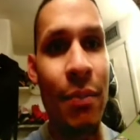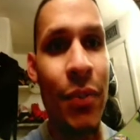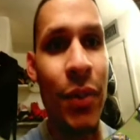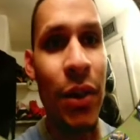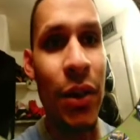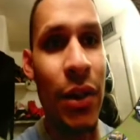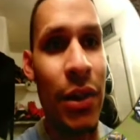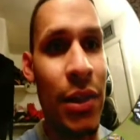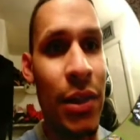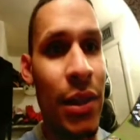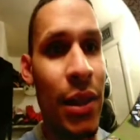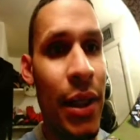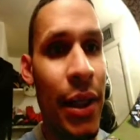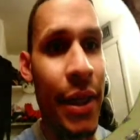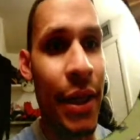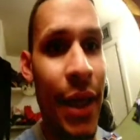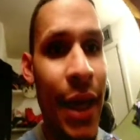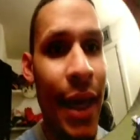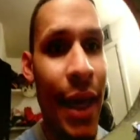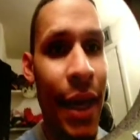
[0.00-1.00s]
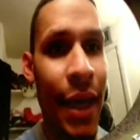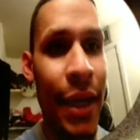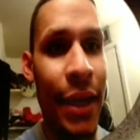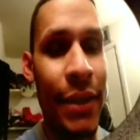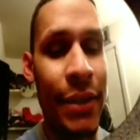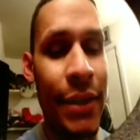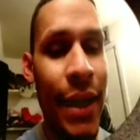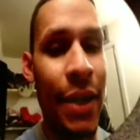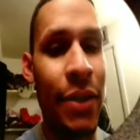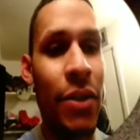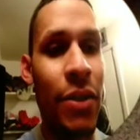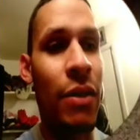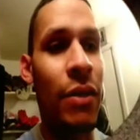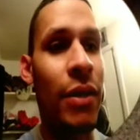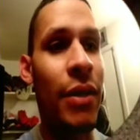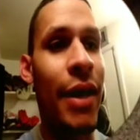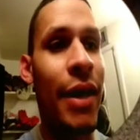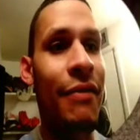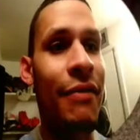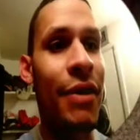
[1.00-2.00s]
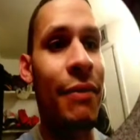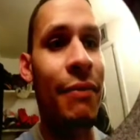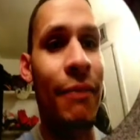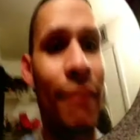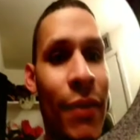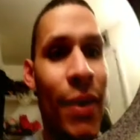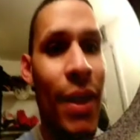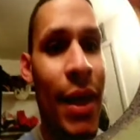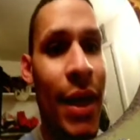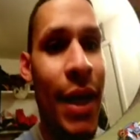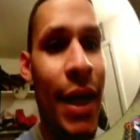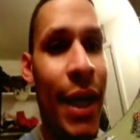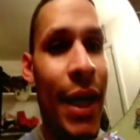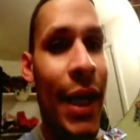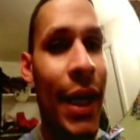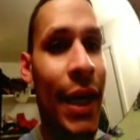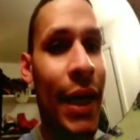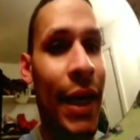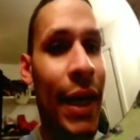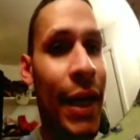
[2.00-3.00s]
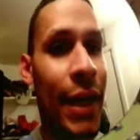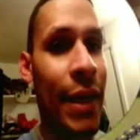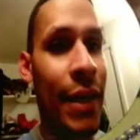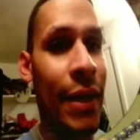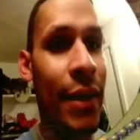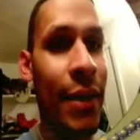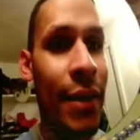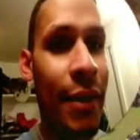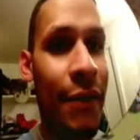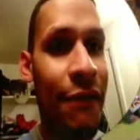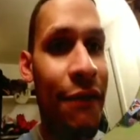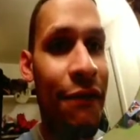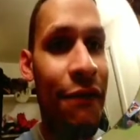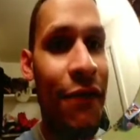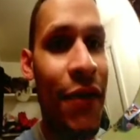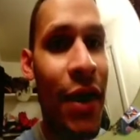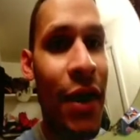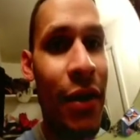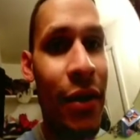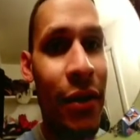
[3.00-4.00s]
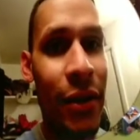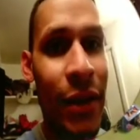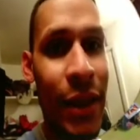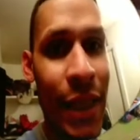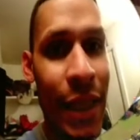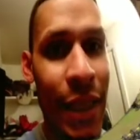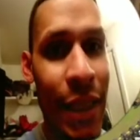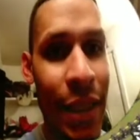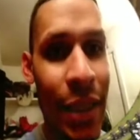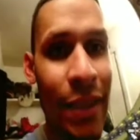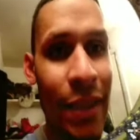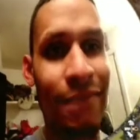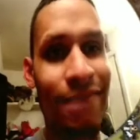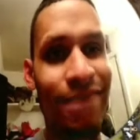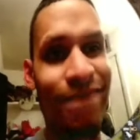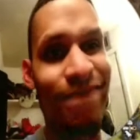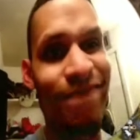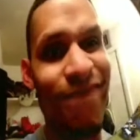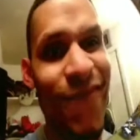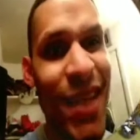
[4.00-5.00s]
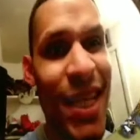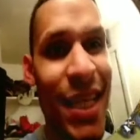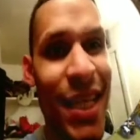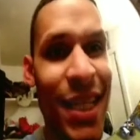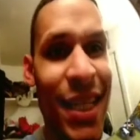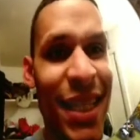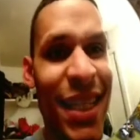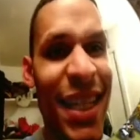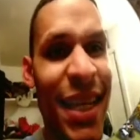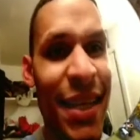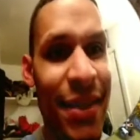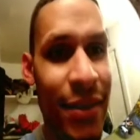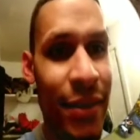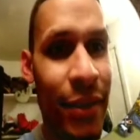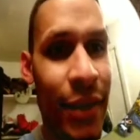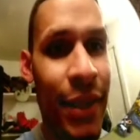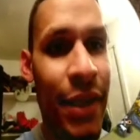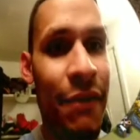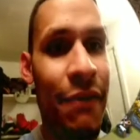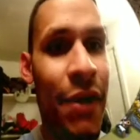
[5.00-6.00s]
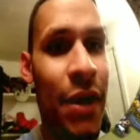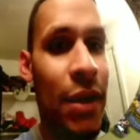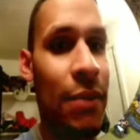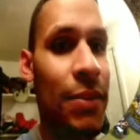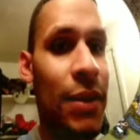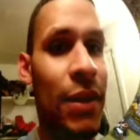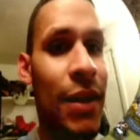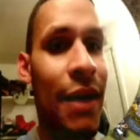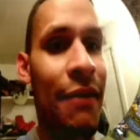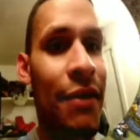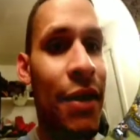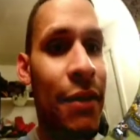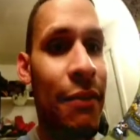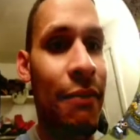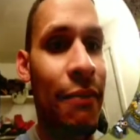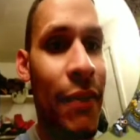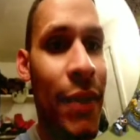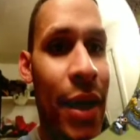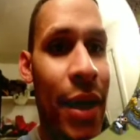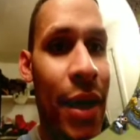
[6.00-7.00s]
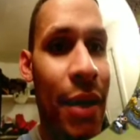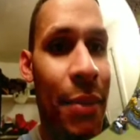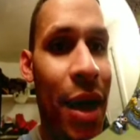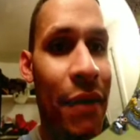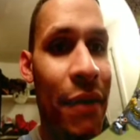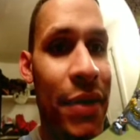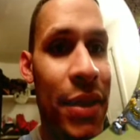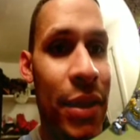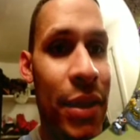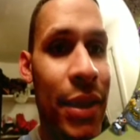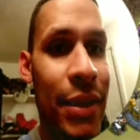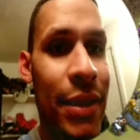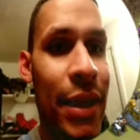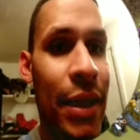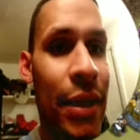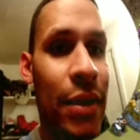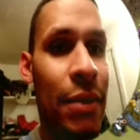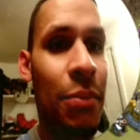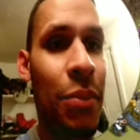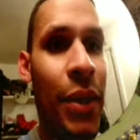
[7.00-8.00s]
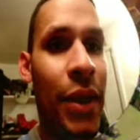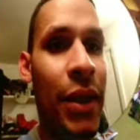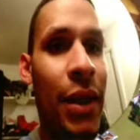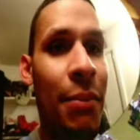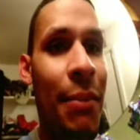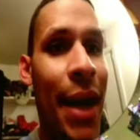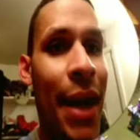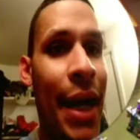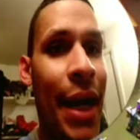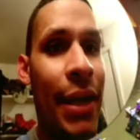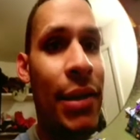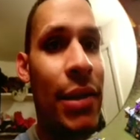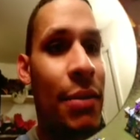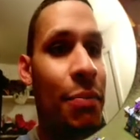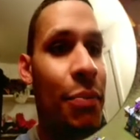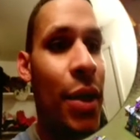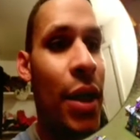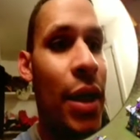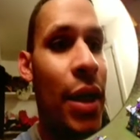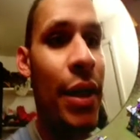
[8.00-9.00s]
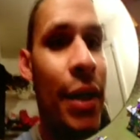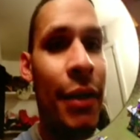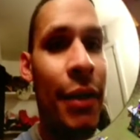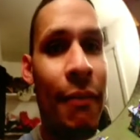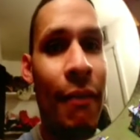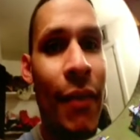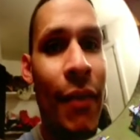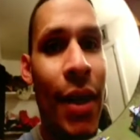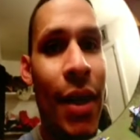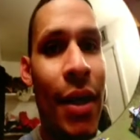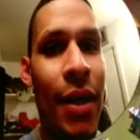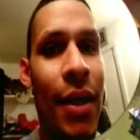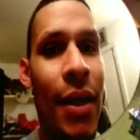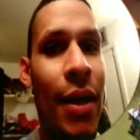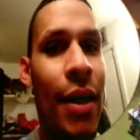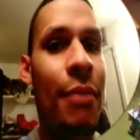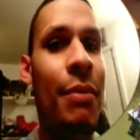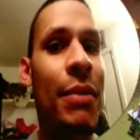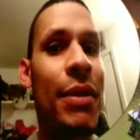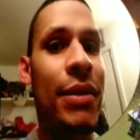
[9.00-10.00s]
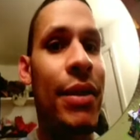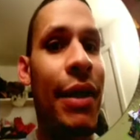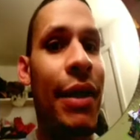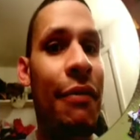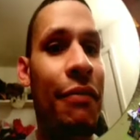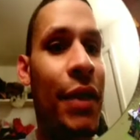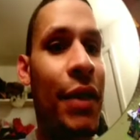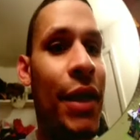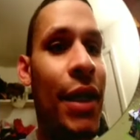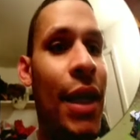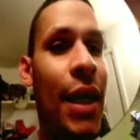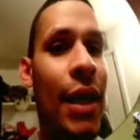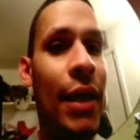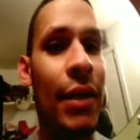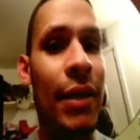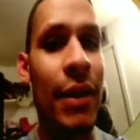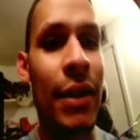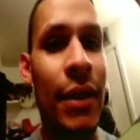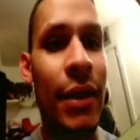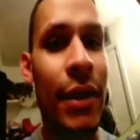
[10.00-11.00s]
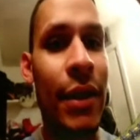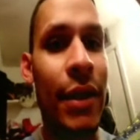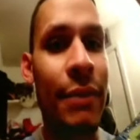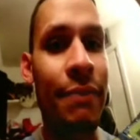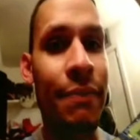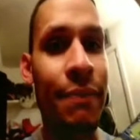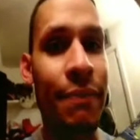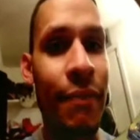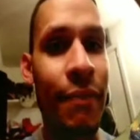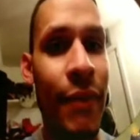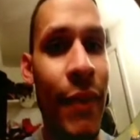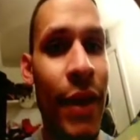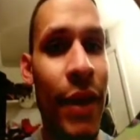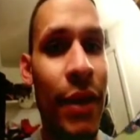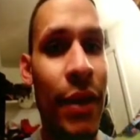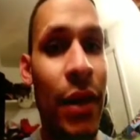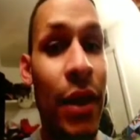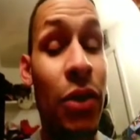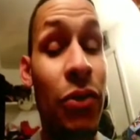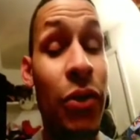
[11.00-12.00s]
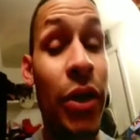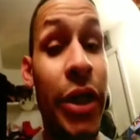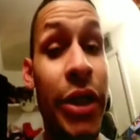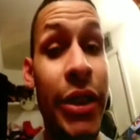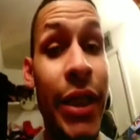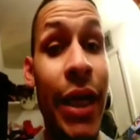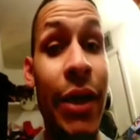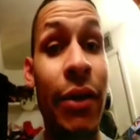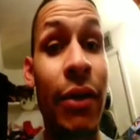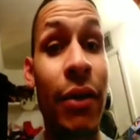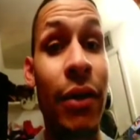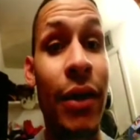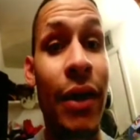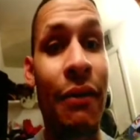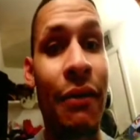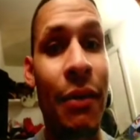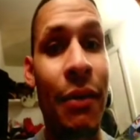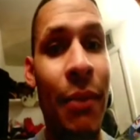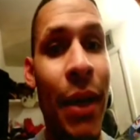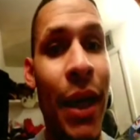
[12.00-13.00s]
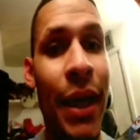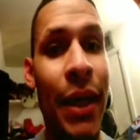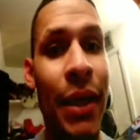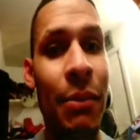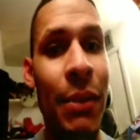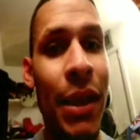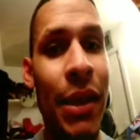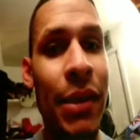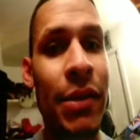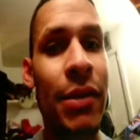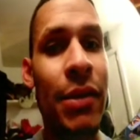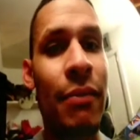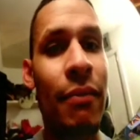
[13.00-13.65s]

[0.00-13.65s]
Looks like a Town Hall 11, and fairly decently developed 11. Obviously it's not completely max, but it's definitely not a rush Town Hall 11 by any means.